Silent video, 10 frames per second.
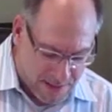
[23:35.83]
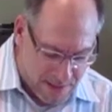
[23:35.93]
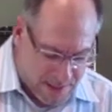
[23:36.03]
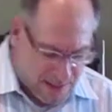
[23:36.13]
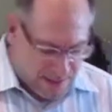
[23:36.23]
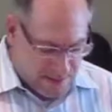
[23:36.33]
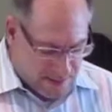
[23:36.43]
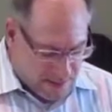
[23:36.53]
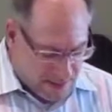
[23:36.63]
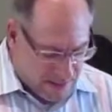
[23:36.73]
they had
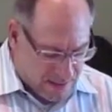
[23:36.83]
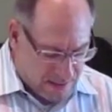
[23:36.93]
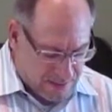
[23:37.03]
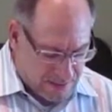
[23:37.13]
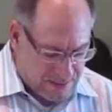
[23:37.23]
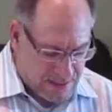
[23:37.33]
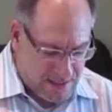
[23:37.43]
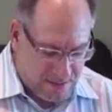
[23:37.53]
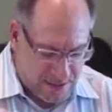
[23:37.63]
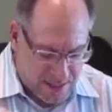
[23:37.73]
uh, they say
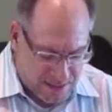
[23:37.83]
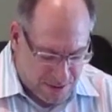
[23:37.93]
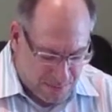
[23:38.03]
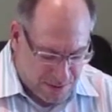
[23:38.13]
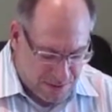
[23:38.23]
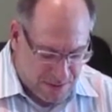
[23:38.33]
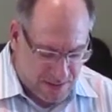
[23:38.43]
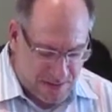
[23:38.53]
they had too much strength.